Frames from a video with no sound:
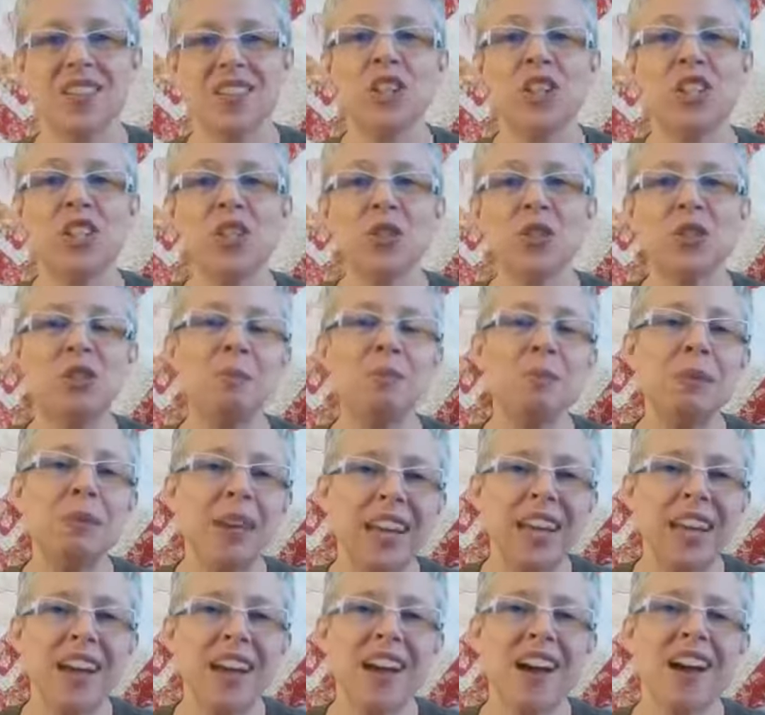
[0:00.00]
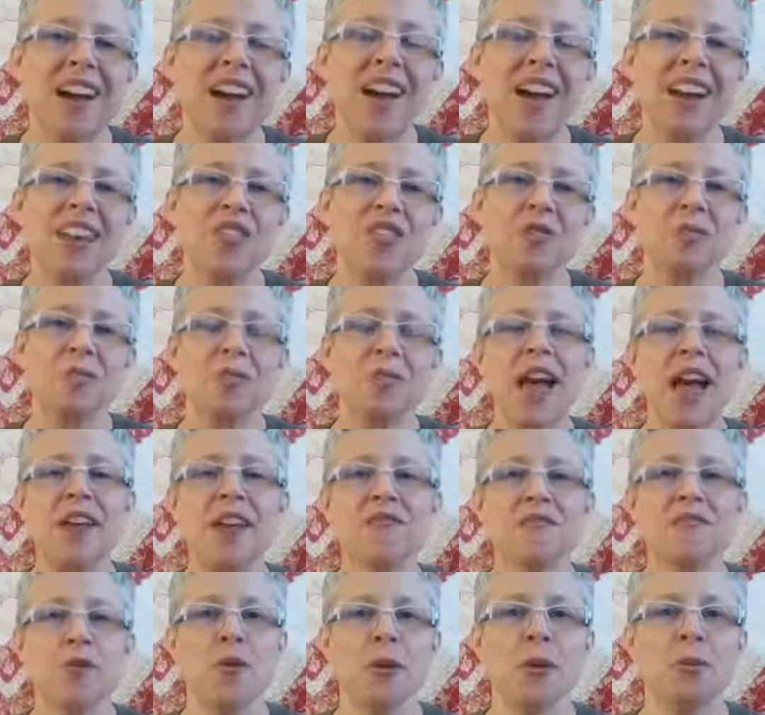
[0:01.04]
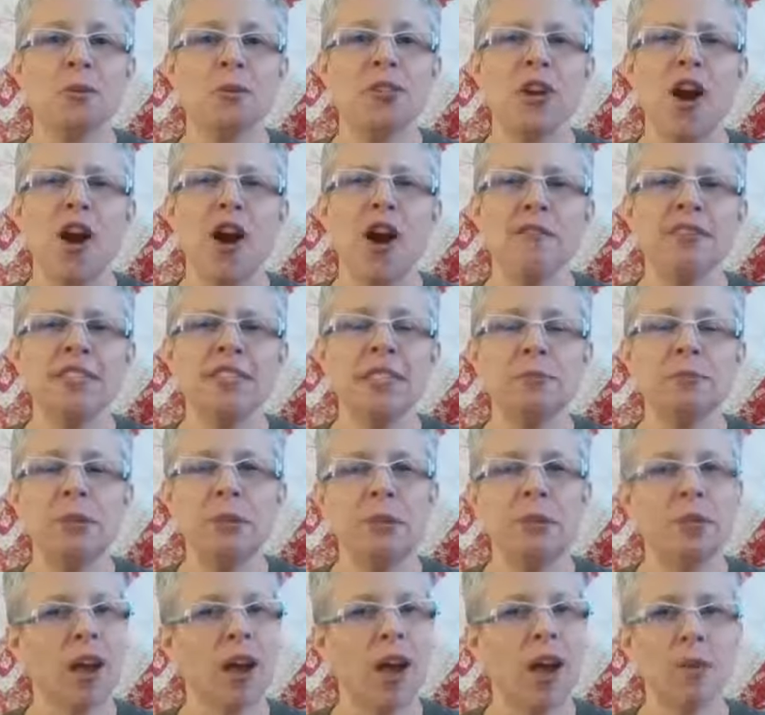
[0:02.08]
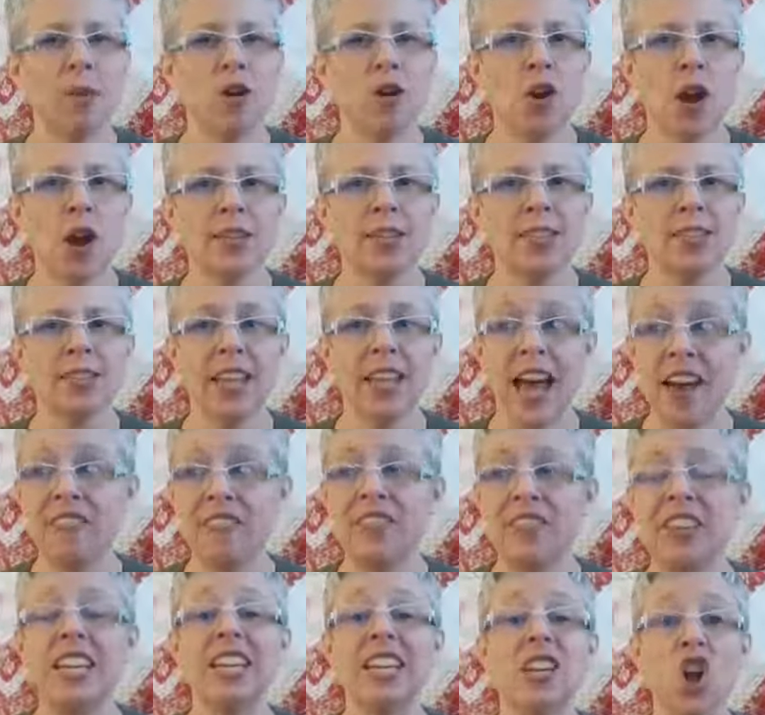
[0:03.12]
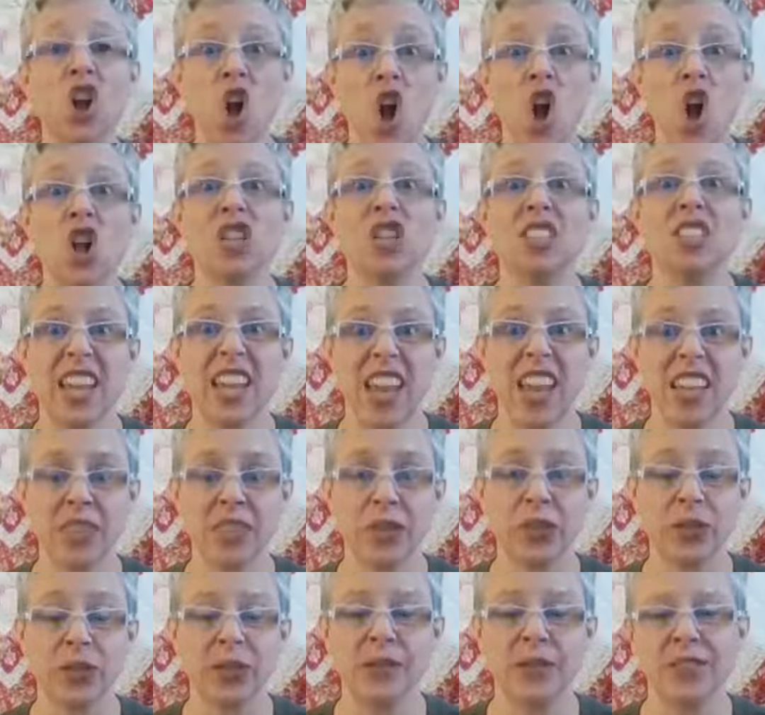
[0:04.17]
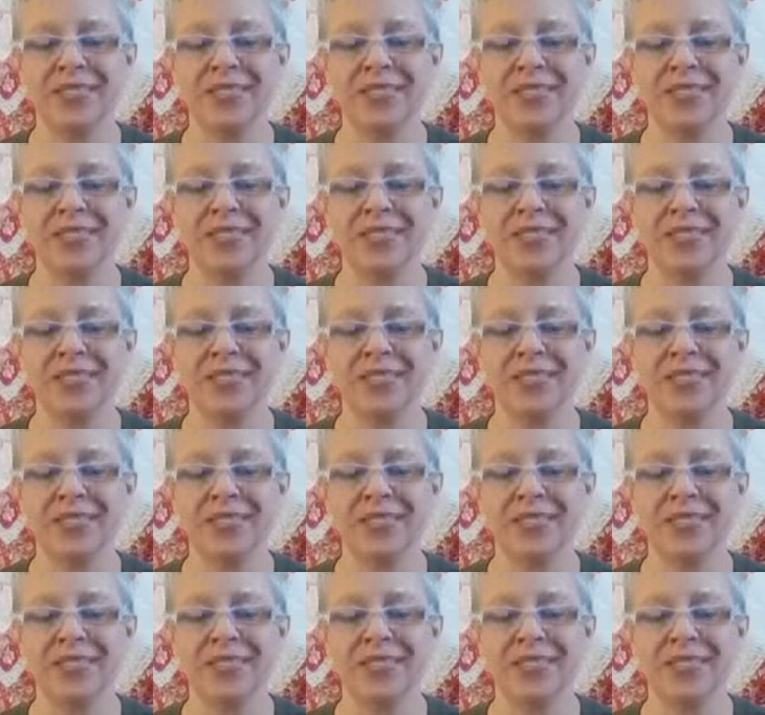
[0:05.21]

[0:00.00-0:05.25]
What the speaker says: On social media and other platforms, often people come across as having it all together.